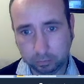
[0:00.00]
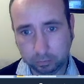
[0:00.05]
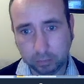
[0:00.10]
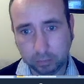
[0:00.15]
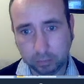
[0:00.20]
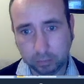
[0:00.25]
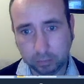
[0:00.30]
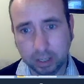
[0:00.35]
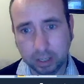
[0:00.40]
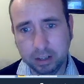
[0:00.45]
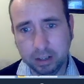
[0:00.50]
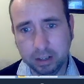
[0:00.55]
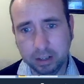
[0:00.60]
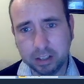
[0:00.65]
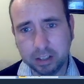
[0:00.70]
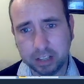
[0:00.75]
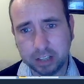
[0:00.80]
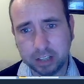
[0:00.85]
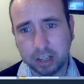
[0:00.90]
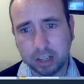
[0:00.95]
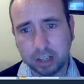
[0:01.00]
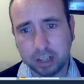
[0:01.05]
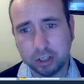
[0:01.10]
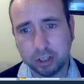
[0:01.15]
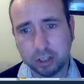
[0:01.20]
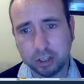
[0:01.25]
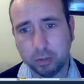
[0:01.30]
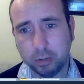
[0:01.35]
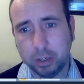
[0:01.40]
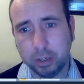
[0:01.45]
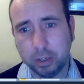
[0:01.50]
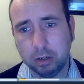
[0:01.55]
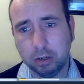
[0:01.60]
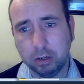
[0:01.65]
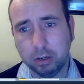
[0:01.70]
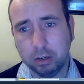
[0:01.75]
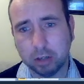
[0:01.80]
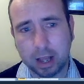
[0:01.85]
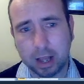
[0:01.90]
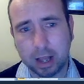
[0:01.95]
In this section we look
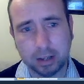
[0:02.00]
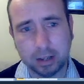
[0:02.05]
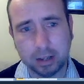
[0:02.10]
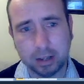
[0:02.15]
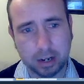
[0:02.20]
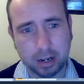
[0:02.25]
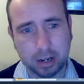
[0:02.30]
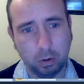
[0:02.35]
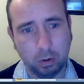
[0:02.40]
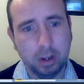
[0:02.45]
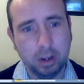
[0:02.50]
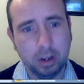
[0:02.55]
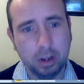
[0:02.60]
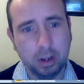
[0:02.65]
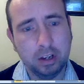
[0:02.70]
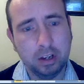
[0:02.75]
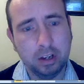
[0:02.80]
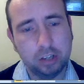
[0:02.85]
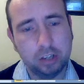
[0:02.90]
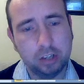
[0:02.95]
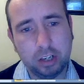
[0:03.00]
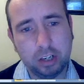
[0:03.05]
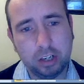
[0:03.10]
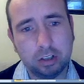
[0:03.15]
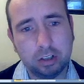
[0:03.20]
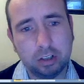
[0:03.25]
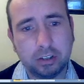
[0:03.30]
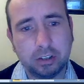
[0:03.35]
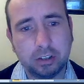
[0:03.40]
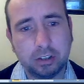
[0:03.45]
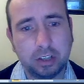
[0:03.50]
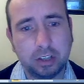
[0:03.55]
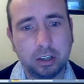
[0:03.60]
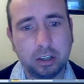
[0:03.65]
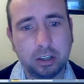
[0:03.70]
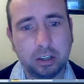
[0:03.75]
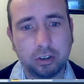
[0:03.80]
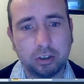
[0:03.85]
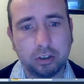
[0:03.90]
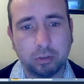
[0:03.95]
at how digital
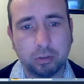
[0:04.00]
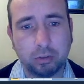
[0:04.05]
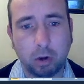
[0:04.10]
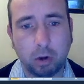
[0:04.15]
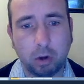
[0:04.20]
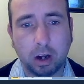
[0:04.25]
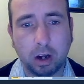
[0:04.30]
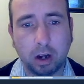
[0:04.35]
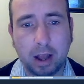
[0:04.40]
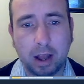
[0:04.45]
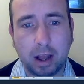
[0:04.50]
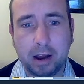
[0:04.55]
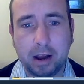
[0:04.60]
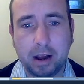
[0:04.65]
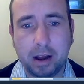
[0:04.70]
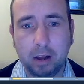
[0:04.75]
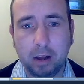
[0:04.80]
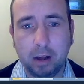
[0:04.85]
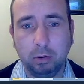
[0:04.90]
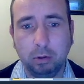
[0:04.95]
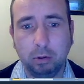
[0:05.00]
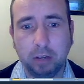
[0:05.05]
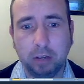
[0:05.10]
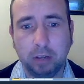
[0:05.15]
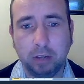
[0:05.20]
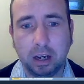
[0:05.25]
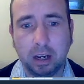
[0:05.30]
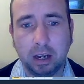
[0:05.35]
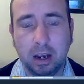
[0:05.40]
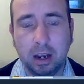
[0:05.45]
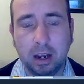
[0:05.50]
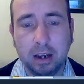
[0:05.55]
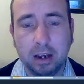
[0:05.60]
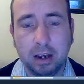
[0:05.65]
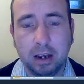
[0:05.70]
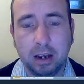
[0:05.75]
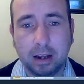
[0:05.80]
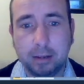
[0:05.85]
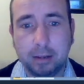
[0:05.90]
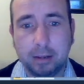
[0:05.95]
signatures work and how they
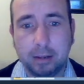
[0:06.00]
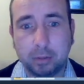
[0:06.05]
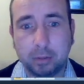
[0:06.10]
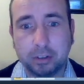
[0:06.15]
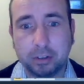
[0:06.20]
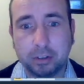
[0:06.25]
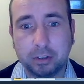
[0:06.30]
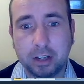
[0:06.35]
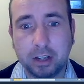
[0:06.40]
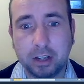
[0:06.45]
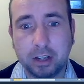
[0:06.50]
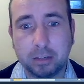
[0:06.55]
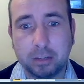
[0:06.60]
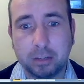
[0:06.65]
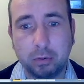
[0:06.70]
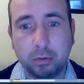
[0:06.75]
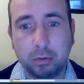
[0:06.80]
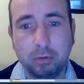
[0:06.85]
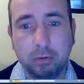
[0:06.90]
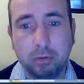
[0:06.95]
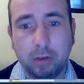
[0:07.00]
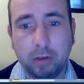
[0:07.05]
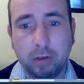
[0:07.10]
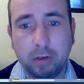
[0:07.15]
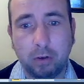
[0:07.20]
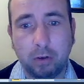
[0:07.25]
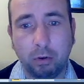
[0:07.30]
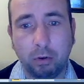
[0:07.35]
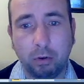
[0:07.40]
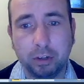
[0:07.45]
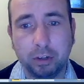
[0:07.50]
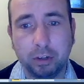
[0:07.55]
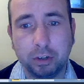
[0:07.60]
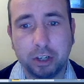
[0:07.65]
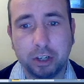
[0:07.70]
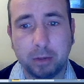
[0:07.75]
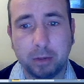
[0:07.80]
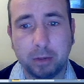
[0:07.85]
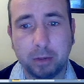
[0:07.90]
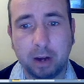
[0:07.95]
can present proof of ownership
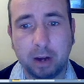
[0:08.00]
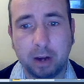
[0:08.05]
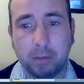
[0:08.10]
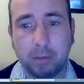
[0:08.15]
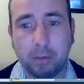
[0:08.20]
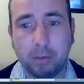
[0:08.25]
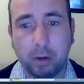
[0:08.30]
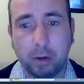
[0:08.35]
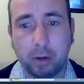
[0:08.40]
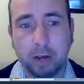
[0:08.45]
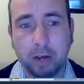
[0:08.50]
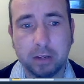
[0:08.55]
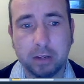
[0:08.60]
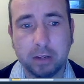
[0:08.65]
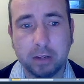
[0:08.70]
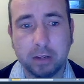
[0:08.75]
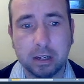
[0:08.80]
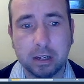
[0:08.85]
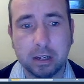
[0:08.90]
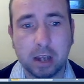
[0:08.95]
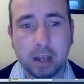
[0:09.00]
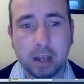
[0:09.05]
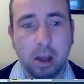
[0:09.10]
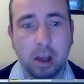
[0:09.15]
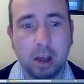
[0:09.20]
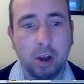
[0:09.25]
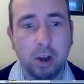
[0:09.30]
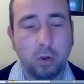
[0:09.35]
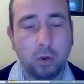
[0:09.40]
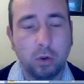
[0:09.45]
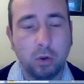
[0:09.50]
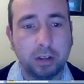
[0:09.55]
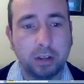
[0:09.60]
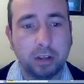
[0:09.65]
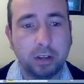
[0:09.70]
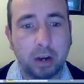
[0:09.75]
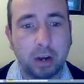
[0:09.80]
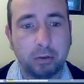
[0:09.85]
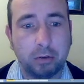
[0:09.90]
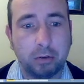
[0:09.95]
of a private key
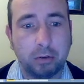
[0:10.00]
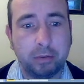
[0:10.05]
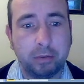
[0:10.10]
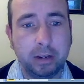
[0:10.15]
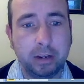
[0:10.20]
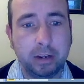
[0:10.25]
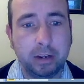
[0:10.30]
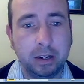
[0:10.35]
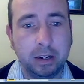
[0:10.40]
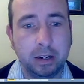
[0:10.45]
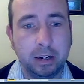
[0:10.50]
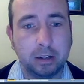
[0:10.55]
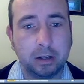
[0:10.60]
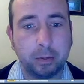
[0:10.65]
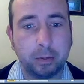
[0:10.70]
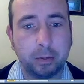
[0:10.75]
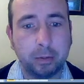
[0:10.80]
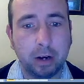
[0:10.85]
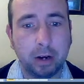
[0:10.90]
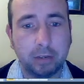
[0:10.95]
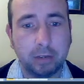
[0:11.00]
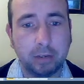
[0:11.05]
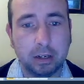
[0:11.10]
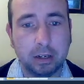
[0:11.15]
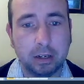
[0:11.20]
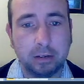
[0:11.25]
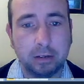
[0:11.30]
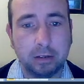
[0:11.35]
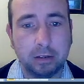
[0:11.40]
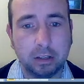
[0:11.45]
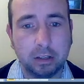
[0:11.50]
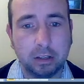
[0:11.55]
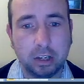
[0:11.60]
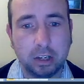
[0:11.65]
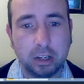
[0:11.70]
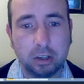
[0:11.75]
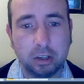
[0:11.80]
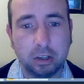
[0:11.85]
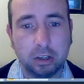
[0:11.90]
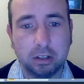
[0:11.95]
without revealing the private key. The
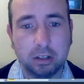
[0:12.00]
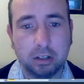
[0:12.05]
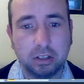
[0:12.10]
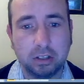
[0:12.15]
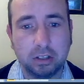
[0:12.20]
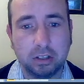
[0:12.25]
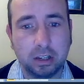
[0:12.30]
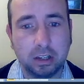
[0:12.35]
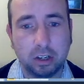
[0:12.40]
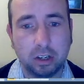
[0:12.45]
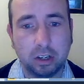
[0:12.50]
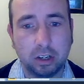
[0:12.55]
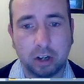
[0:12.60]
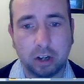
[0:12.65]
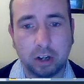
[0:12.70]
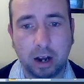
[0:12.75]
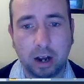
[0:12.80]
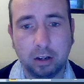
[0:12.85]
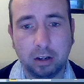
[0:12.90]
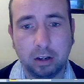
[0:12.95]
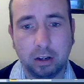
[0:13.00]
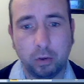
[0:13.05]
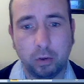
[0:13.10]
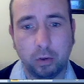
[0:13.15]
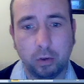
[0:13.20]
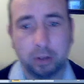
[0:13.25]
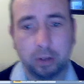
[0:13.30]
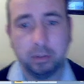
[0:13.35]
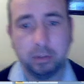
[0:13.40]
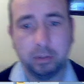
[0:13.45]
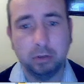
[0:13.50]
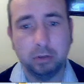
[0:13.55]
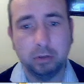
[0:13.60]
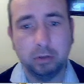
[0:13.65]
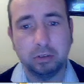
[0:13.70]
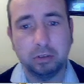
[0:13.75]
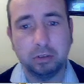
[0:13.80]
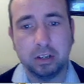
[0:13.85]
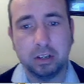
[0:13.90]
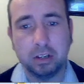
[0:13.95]
digital signature algorithm used
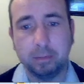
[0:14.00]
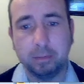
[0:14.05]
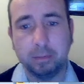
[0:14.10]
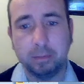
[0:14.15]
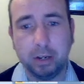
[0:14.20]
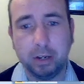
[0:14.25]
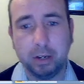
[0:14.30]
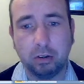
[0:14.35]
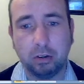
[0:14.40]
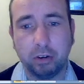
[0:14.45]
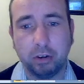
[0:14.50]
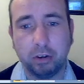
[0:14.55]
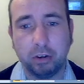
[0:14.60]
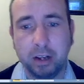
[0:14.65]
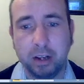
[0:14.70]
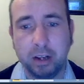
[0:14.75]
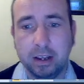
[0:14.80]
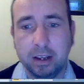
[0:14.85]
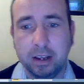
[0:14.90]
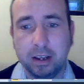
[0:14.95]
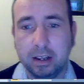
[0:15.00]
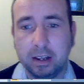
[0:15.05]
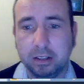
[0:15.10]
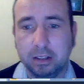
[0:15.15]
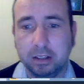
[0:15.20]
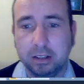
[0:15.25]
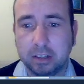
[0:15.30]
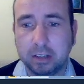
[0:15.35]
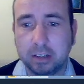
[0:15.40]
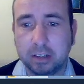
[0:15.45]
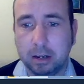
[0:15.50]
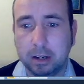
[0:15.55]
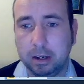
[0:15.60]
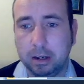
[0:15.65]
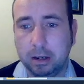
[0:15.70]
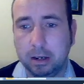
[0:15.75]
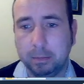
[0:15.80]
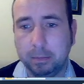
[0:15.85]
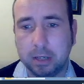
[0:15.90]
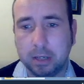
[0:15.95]
in Bitcoin is the
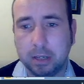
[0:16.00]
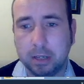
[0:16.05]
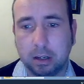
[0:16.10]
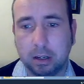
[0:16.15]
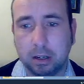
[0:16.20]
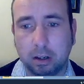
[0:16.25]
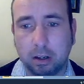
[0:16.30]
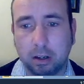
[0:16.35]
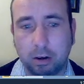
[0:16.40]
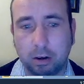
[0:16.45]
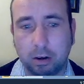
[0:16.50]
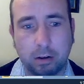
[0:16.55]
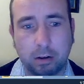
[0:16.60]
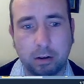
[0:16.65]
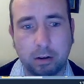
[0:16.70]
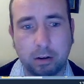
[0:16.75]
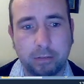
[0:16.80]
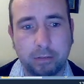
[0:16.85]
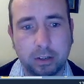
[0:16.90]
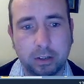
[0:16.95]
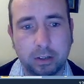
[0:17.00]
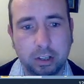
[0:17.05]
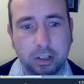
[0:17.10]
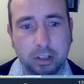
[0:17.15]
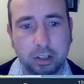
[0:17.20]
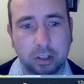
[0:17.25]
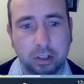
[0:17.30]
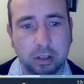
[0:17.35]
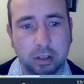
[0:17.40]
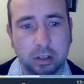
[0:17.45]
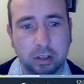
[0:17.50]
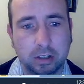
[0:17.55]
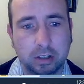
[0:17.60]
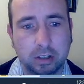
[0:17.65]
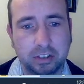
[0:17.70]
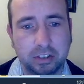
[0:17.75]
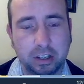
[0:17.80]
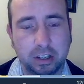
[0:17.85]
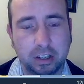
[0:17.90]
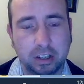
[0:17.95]
elliptic curve digital
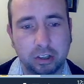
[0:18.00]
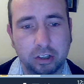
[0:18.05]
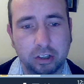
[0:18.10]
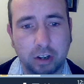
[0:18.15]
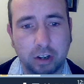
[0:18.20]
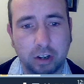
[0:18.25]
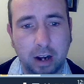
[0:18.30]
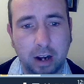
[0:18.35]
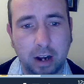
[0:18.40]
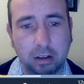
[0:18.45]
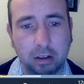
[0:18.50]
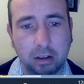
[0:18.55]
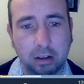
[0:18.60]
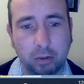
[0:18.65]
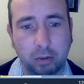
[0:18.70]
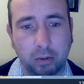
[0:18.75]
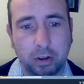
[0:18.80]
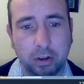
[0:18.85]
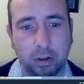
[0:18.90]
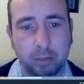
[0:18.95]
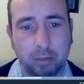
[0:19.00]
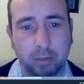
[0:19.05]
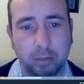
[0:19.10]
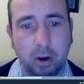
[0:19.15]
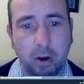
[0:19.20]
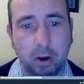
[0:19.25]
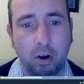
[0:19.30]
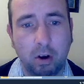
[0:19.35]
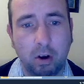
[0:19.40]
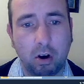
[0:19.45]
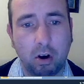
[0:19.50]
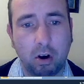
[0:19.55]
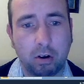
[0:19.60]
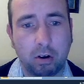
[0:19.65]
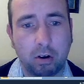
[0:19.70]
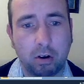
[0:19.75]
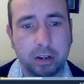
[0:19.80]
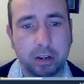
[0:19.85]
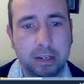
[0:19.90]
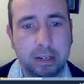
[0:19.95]
signature algorithm, or
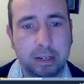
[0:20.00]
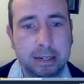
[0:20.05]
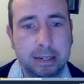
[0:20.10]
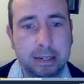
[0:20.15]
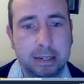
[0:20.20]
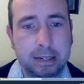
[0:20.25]
ECDSA.